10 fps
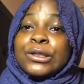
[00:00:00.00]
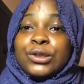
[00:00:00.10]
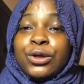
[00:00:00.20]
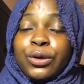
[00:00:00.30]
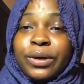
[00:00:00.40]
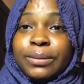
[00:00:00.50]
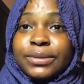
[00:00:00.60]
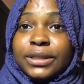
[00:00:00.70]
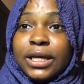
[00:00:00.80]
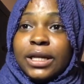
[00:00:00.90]
So you know what
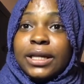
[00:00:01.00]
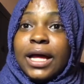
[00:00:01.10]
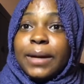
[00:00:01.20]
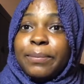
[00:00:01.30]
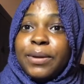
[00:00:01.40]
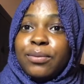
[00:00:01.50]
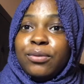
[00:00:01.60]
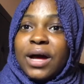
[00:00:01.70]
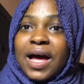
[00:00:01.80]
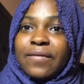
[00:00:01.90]
I'm saying? A lot of
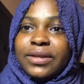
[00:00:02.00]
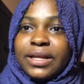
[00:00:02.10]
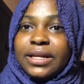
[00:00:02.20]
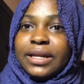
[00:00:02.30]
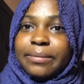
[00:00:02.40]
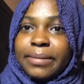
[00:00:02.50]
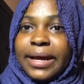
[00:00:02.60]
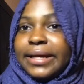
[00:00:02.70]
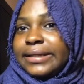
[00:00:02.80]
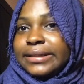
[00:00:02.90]
people have that in their
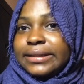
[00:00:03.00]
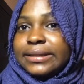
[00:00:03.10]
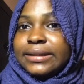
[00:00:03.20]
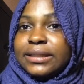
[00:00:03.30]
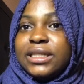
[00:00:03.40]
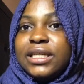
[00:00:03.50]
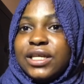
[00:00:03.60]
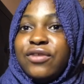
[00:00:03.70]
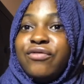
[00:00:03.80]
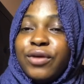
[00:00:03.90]
mind.
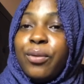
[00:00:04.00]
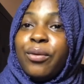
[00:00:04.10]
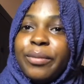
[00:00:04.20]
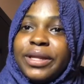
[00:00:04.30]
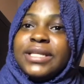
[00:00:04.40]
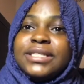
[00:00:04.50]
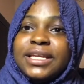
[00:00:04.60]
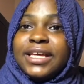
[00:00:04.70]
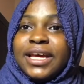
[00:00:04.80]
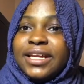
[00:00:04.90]
If a woman is
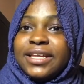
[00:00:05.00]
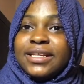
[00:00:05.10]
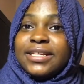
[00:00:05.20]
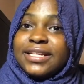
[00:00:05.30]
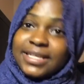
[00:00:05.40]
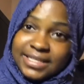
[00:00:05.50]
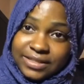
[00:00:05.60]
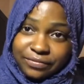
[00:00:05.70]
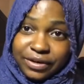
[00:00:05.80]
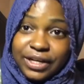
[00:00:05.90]
educated,
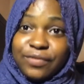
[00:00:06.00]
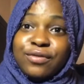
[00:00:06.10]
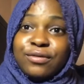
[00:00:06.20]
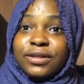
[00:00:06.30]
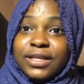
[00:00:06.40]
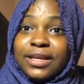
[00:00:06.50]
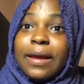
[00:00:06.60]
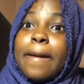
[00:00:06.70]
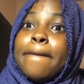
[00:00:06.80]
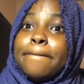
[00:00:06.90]
it's a very difficult thing.
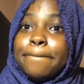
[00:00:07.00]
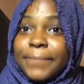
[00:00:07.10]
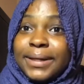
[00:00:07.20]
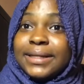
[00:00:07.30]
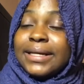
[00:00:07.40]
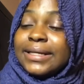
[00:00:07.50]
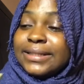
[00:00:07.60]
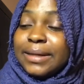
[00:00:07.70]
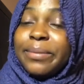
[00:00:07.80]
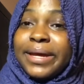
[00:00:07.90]
But
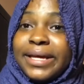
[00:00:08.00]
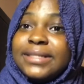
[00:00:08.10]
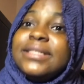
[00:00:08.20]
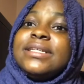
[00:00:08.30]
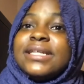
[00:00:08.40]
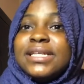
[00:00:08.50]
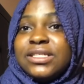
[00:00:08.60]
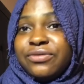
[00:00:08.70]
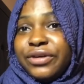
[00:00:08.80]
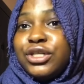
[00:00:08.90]
some cases,
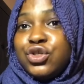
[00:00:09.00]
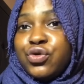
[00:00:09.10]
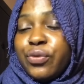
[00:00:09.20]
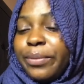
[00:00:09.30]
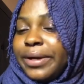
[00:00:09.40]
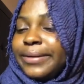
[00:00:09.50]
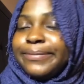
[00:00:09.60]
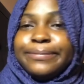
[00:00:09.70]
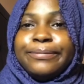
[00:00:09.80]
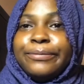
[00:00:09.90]
it's very true, but
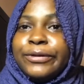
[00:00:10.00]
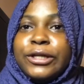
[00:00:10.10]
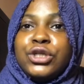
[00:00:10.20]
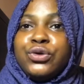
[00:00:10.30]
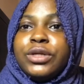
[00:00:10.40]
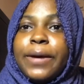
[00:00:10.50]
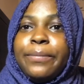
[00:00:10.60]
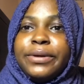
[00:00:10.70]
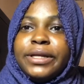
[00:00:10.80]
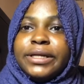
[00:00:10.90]
they should not
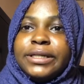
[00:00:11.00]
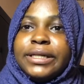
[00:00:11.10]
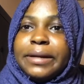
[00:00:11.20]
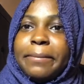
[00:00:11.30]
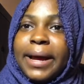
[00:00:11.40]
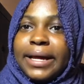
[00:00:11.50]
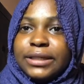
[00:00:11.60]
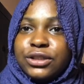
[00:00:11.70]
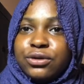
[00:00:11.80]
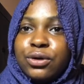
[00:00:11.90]
put that in their
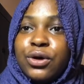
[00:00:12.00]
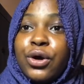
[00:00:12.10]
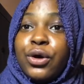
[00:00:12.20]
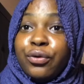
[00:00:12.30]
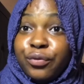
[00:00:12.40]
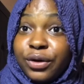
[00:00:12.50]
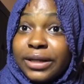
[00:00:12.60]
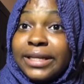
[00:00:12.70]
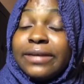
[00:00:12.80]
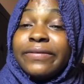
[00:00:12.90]
mind, you know? We
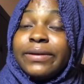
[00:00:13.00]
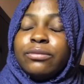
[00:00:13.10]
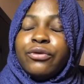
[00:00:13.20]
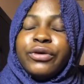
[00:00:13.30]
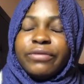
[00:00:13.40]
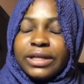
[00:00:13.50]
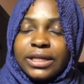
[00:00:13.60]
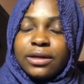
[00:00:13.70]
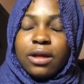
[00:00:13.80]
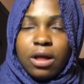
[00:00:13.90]

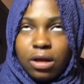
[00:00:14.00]
really